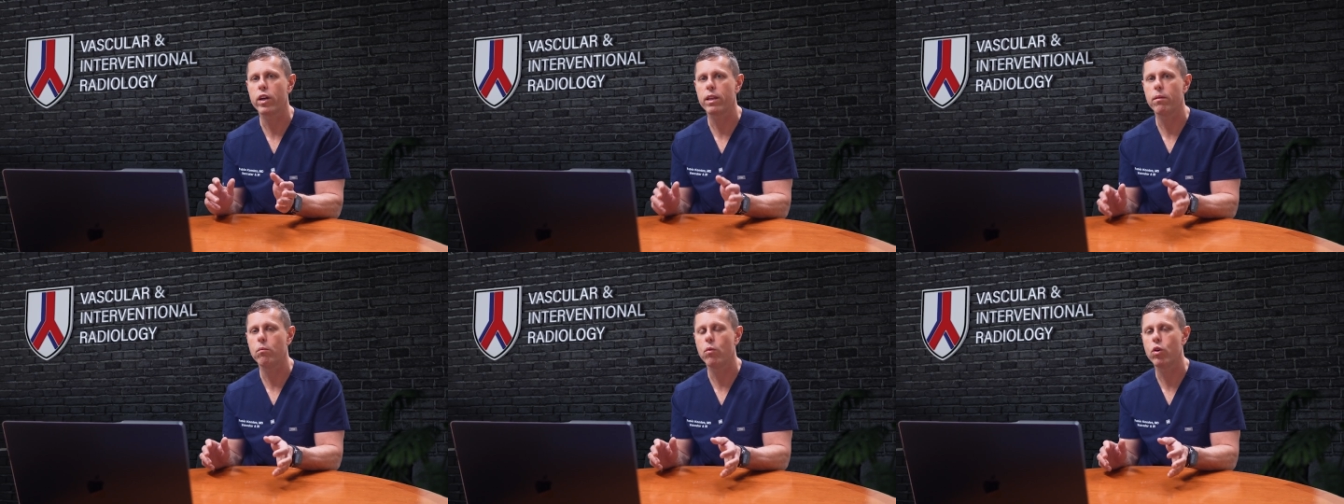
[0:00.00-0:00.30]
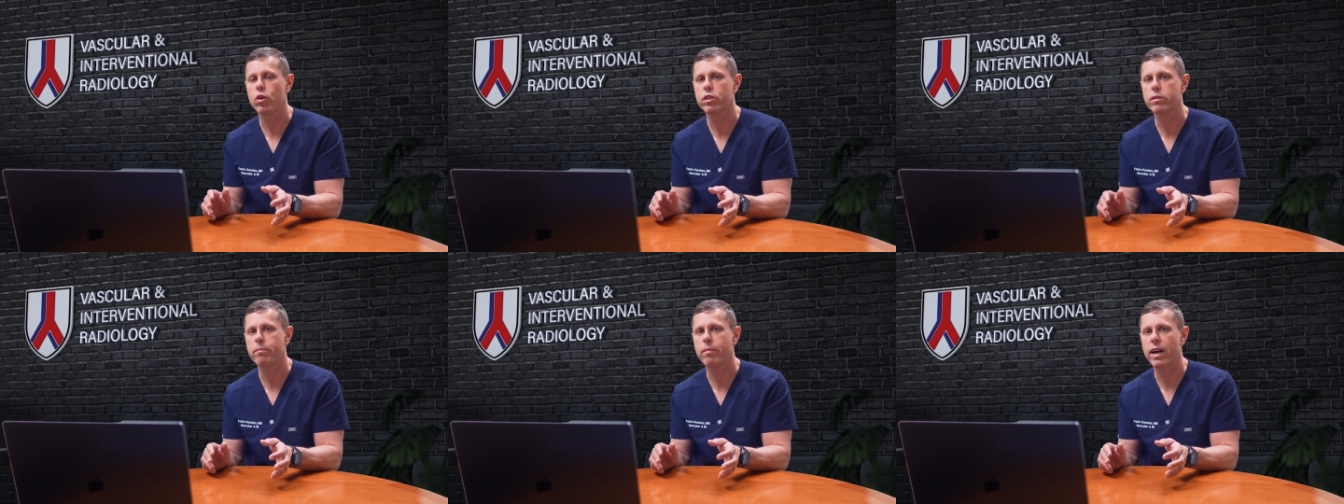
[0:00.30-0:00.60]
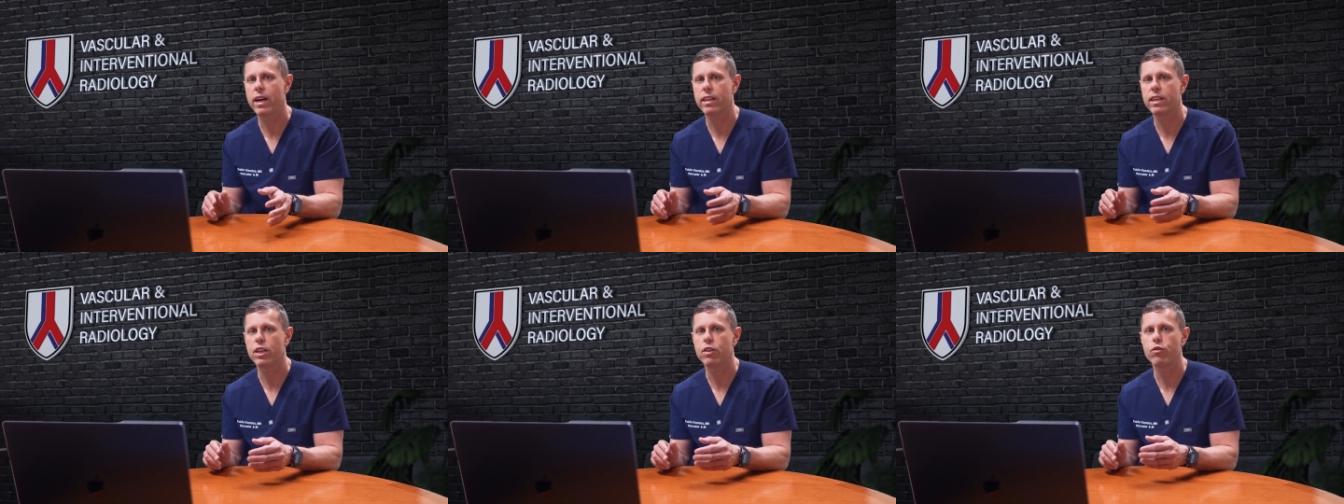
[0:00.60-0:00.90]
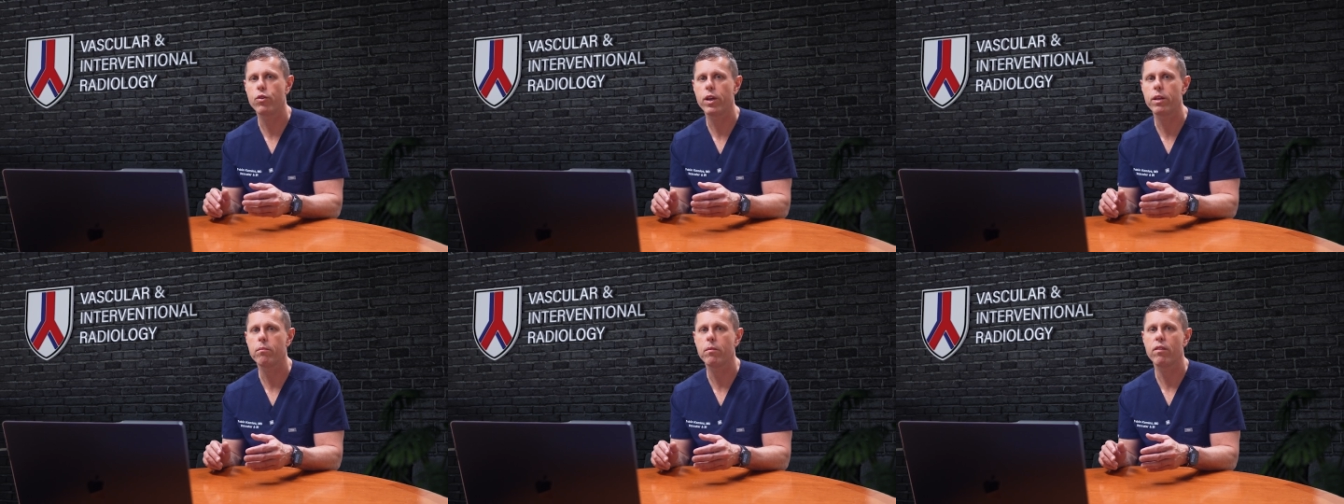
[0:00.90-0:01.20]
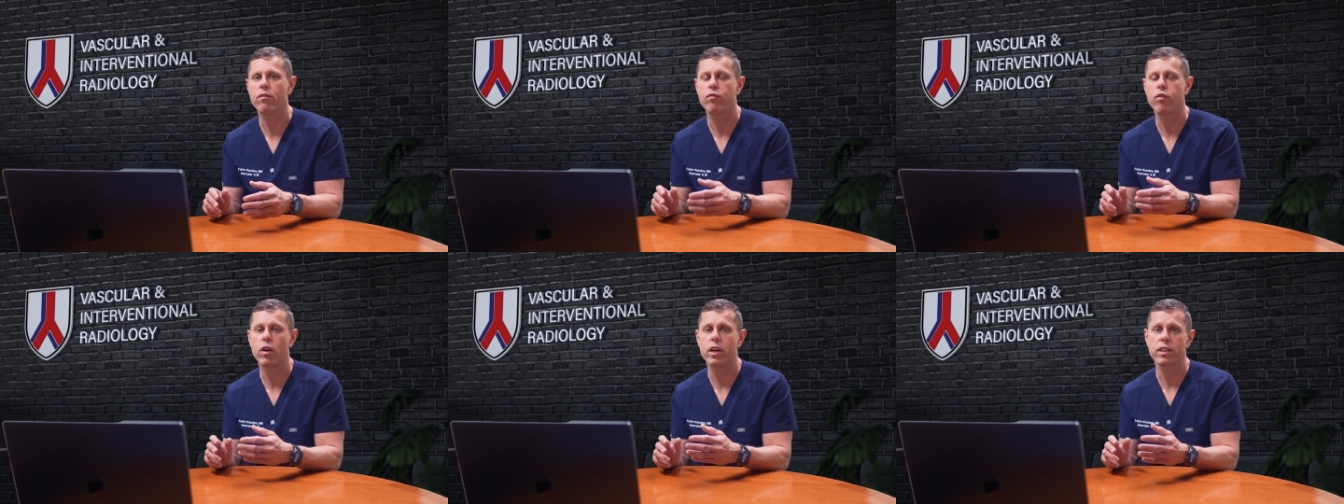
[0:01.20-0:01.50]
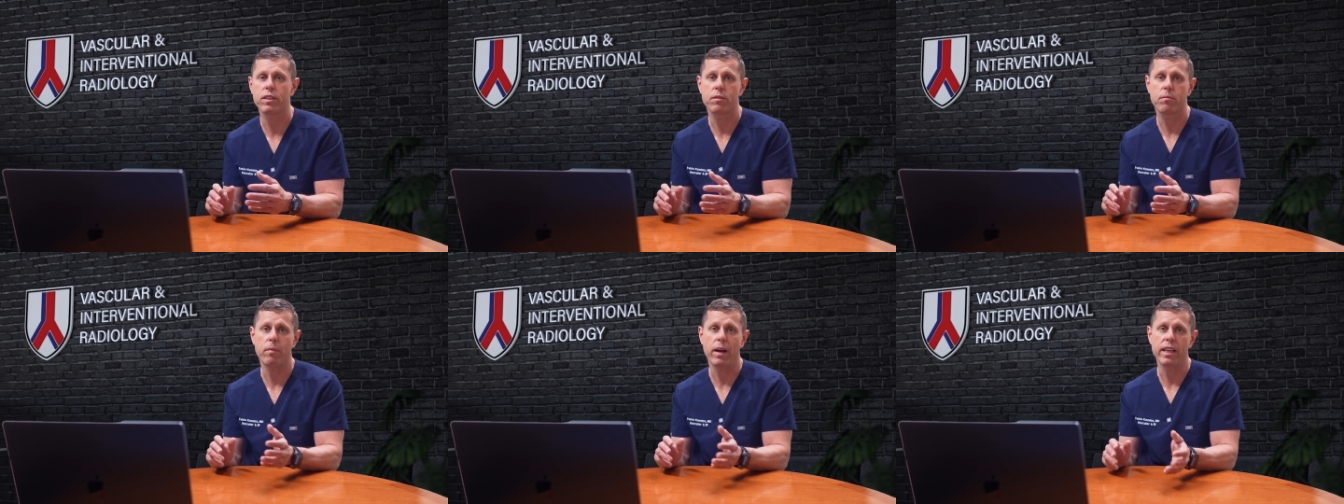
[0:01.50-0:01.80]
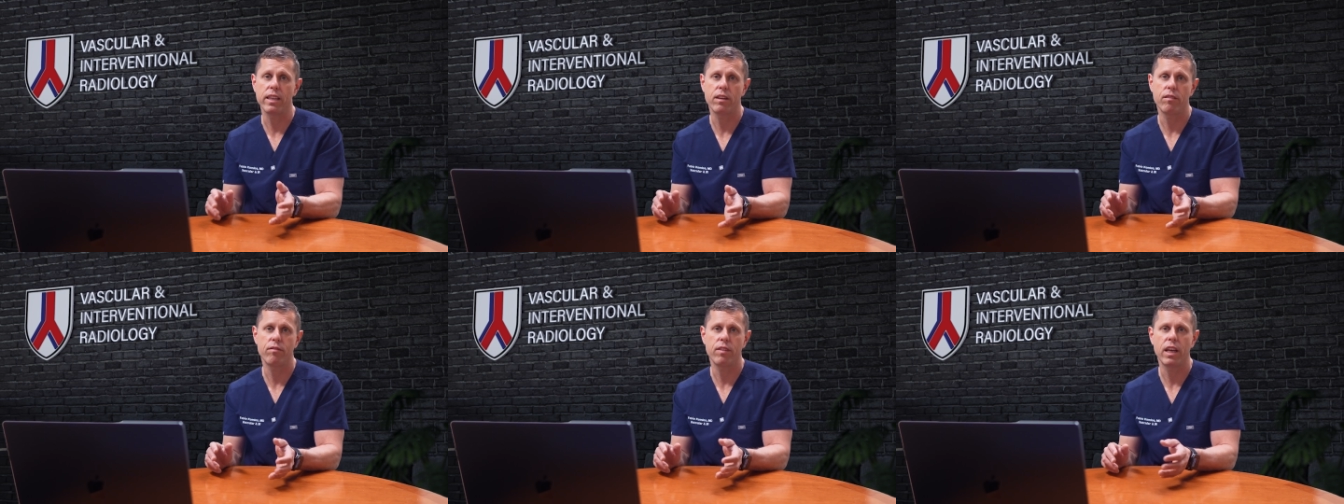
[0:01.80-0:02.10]
the most part, the treatment for
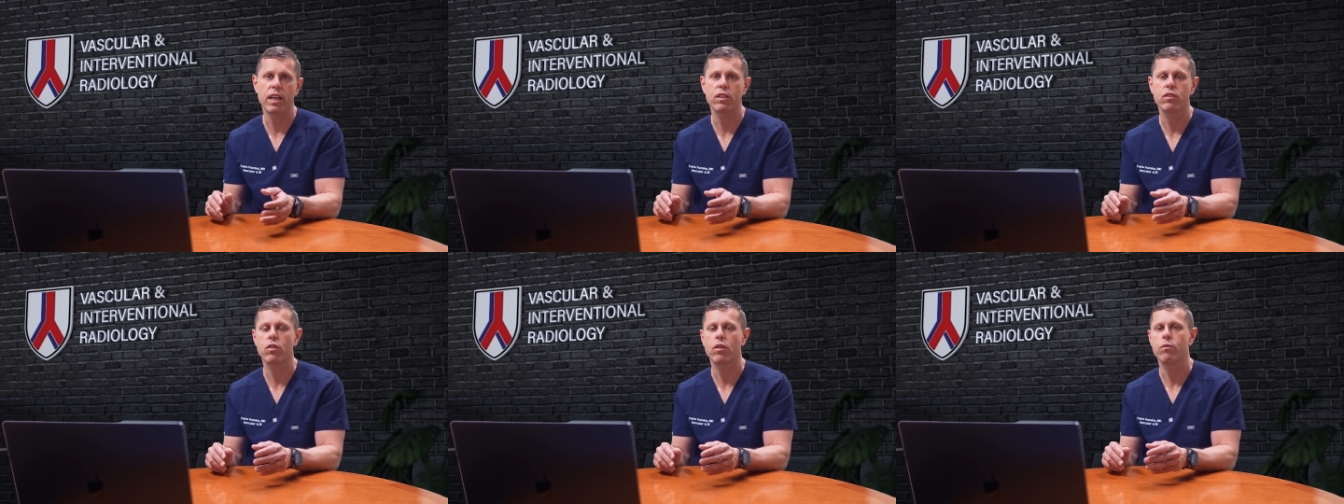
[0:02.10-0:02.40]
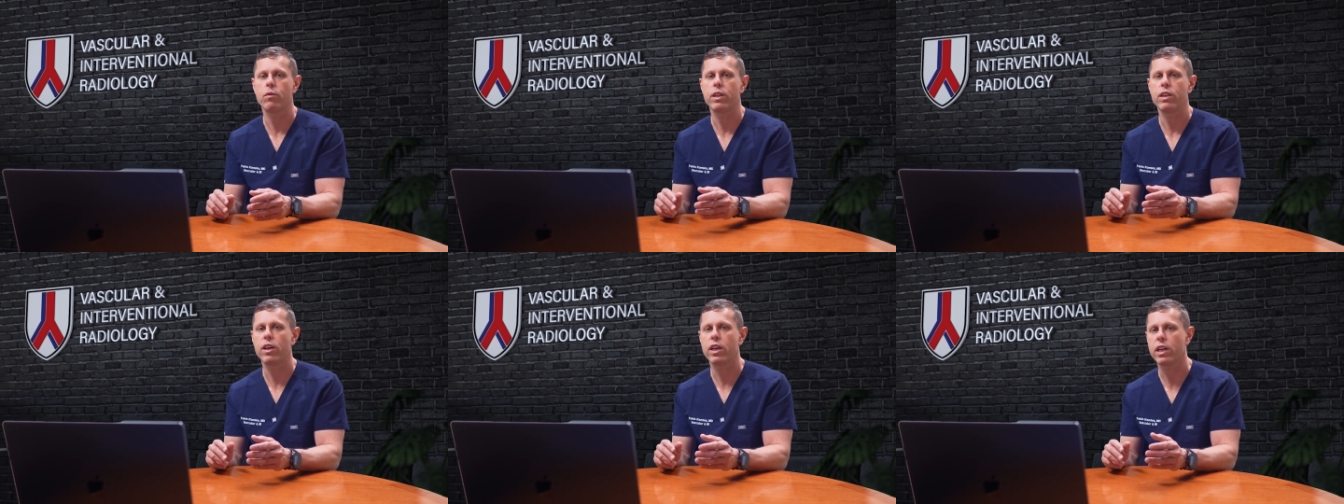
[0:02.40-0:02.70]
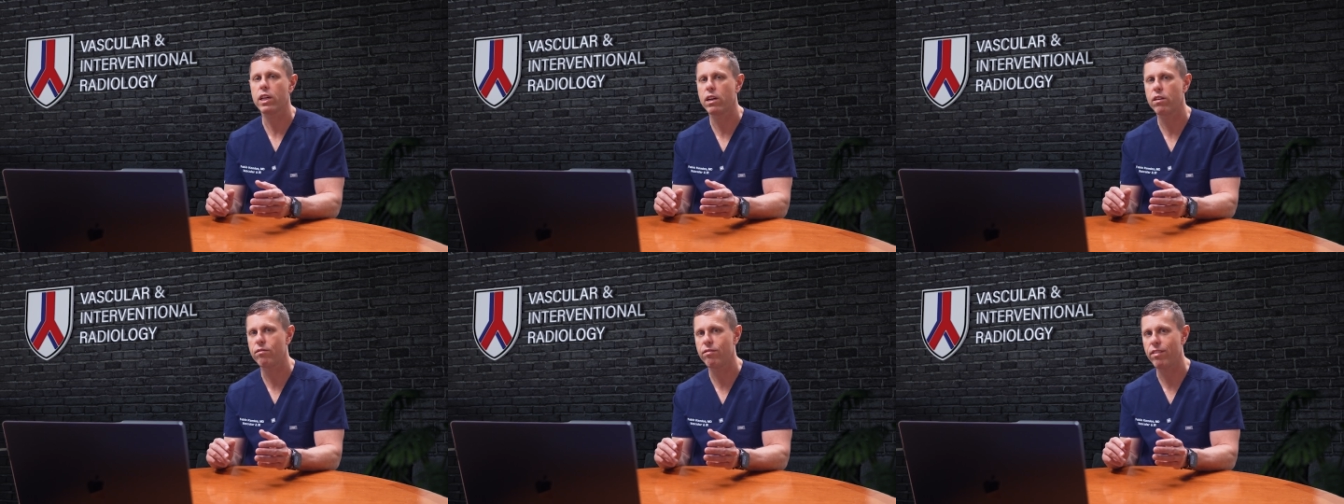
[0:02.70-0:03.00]
spider veins or reticular